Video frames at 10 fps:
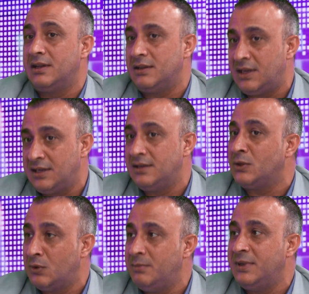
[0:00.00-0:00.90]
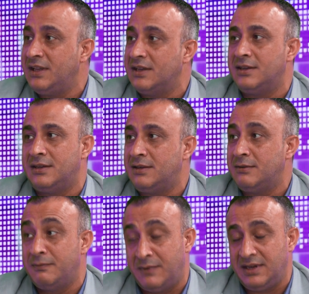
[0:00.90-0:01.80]
and it will be
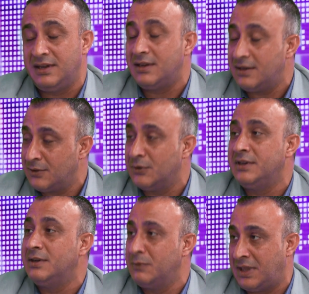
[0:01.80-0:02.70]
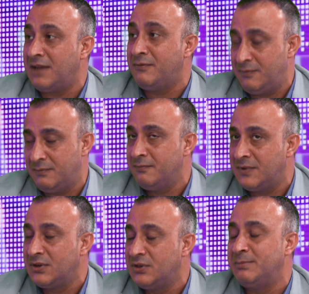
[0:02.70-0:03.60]
very good, will have
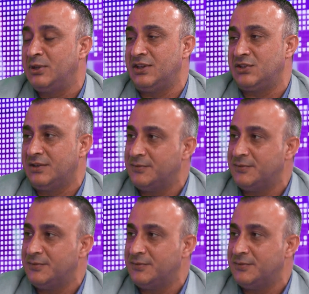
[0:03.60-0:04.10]
very good reputation.